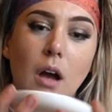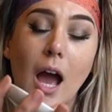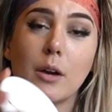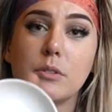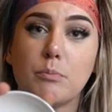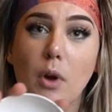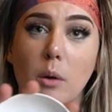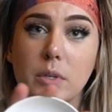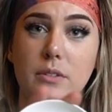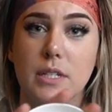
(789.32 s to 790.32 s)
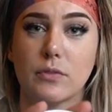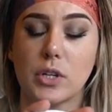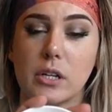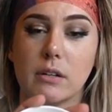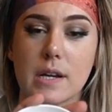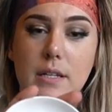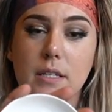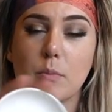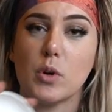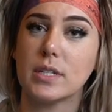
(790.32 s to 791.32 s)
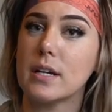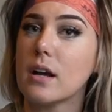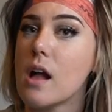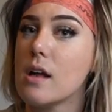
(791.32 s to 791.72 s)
I would probably use this for earrings. I'm always like